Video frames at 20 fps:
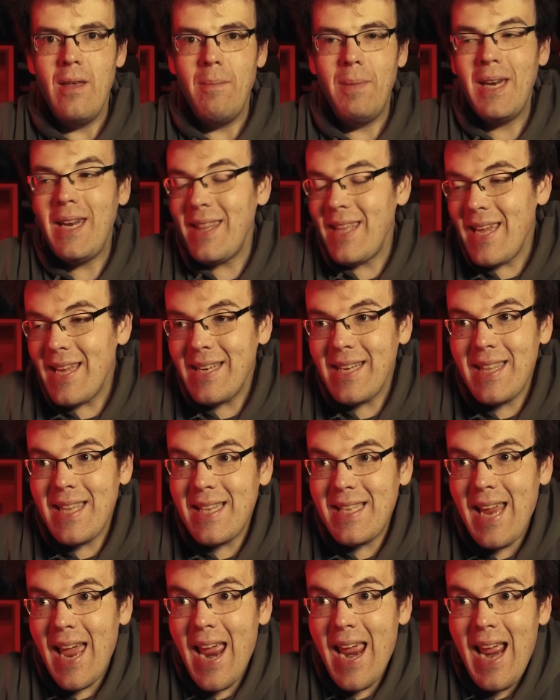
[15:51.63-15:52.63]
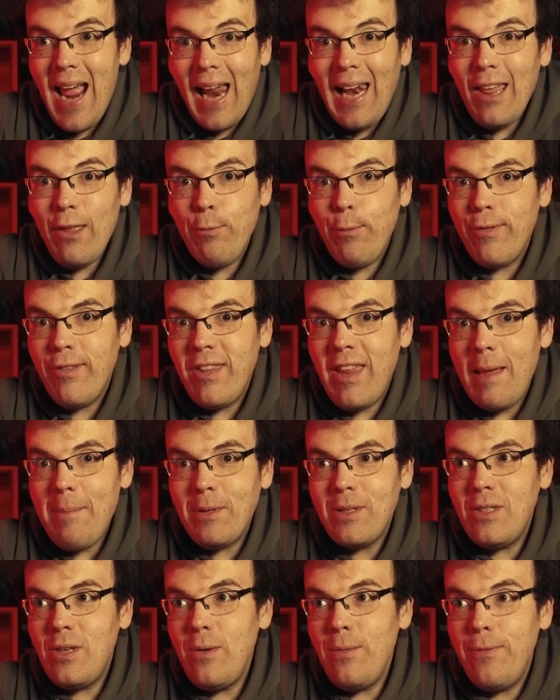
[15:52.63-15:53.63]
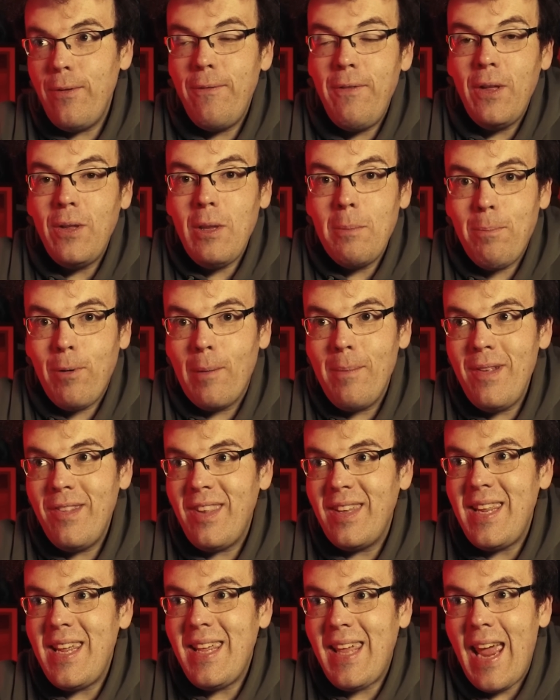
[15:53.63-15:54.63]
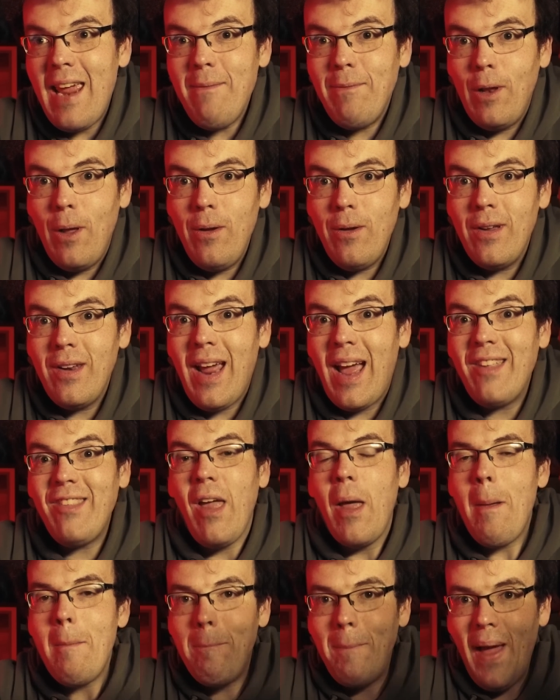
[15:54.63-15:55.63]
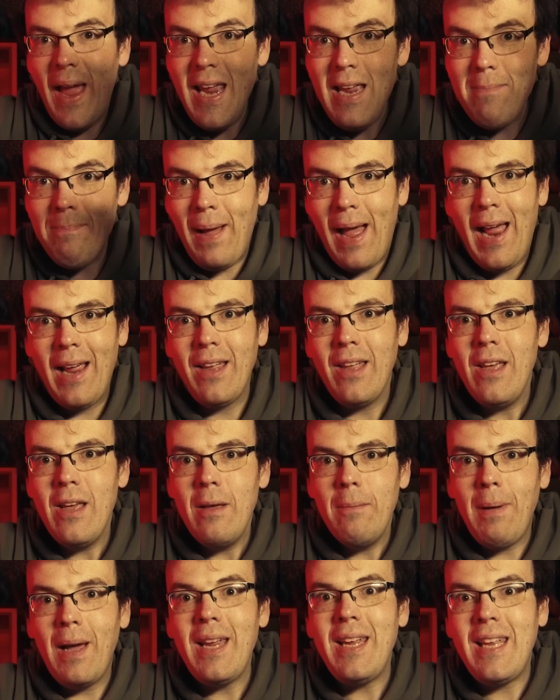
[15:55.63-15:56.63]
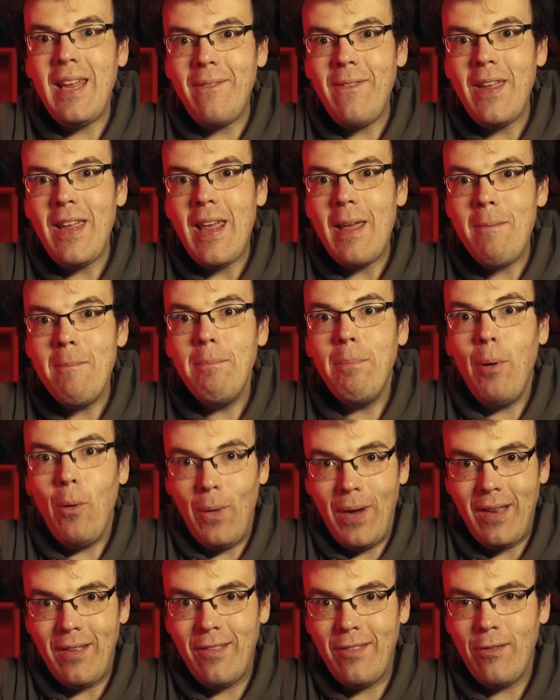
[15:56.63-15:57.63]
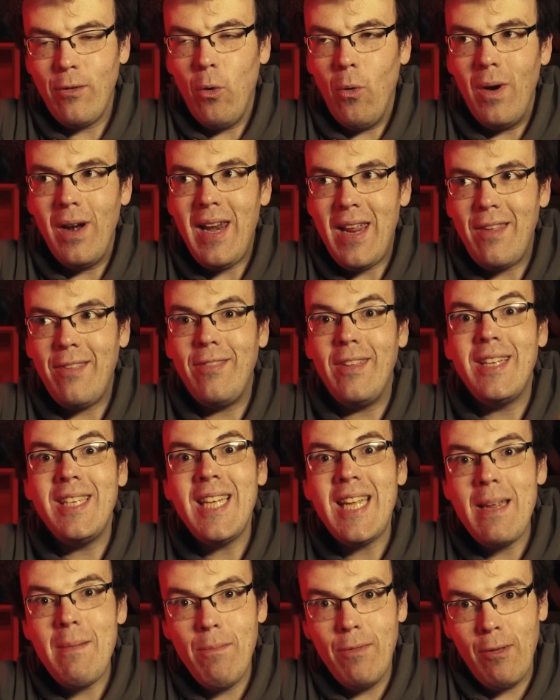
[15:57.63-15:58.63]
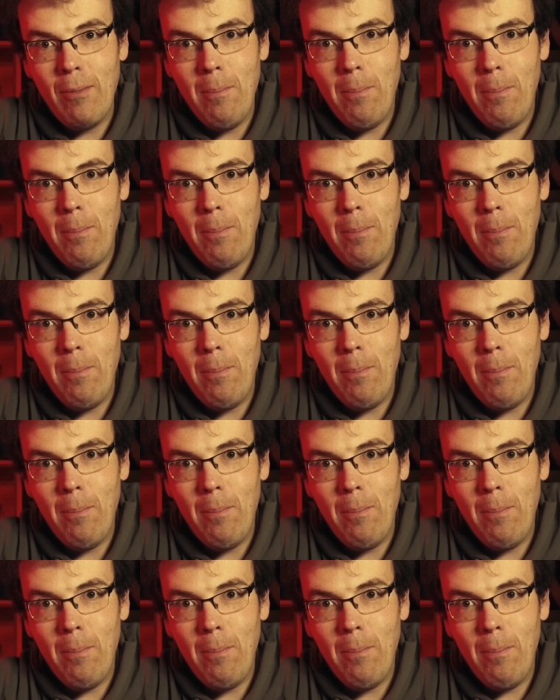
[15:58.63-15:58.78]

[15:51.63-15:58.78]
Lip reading: But at the end of the day, Alex wasn't able to fulfill the promise that he gave Logan as payback by giving him points, or at least the team some